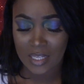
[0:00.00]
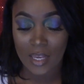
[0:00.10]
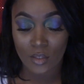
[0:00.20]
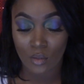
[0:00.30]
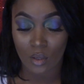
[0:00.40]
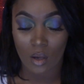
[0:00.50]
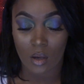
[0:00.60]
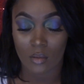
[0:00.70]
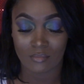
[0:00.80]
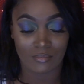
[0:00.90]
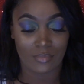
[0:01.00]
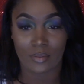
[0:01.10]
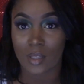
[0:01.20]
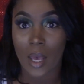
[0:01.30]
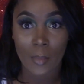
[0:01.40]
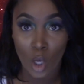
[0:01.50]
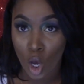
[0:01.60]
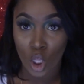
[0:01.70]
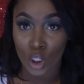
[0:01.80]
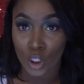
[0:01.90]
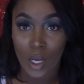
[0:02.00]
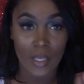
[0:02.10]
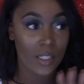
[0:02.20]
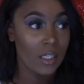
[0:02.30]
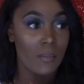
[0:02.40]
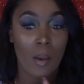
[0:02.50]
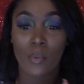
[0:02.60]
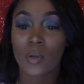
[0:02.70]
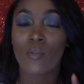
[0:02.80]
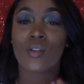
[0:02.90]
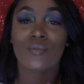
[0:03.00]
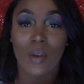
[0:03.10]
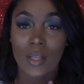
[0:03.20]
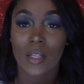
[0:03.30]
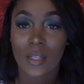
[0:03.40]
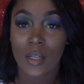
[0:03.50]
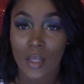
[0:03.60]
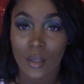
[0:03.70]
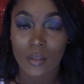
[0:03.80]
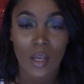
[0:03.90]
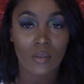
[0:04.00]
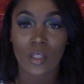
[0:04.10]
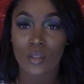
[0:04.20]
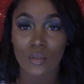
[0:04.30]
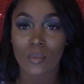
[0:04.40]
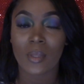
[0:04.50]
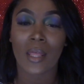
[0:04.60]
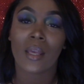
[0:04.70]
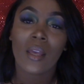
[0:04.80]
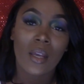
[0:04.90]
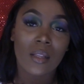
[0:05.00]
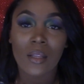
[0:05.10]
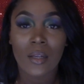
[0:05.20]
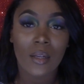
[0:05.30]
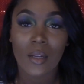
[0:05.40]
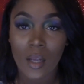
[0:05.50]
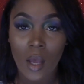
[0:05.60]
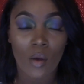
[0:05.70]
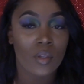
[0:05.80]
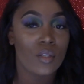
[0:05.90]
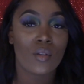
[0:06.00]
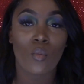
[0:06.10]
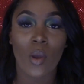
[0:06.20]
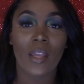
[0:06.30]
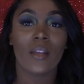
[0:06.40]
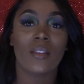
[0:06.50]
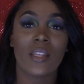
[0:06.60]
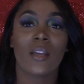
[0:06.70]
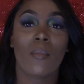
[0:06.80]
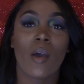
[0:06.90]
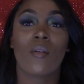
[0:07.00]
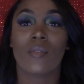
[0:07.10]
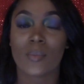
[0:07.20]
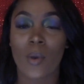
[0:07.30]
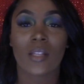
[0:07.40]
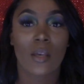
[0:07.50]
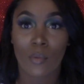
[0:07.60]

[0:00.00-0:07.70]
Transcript: Text or call? I'm a caller. I need to get my point across right then and there. I don't need you to be like, da, da, da, da. I don't need you to wait and think about a response.